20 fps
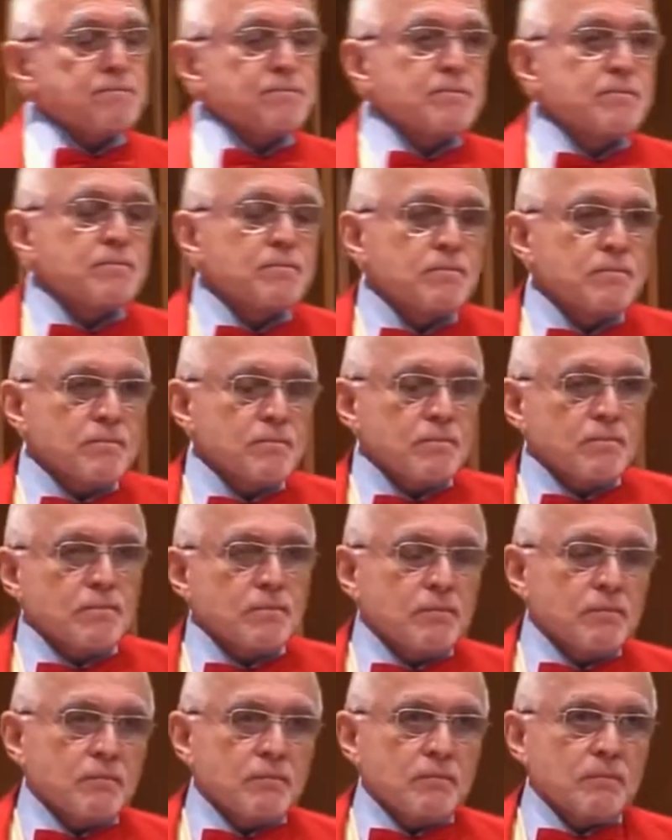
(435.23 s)

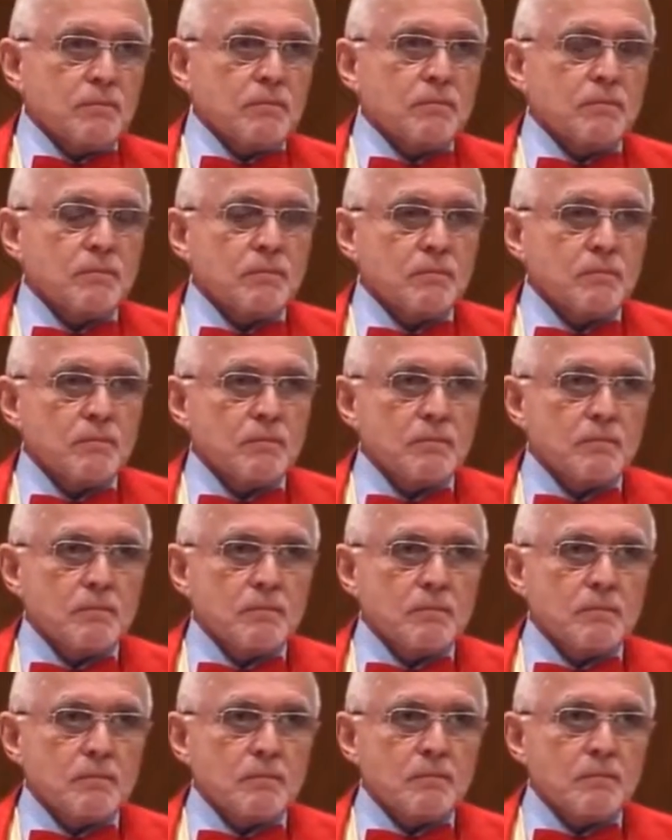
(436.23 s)

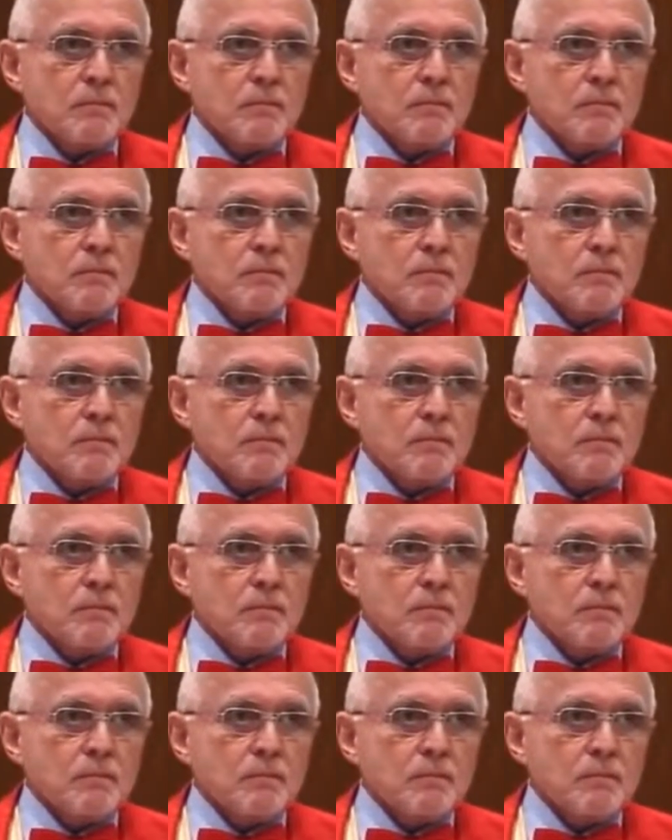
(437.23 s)
(silence)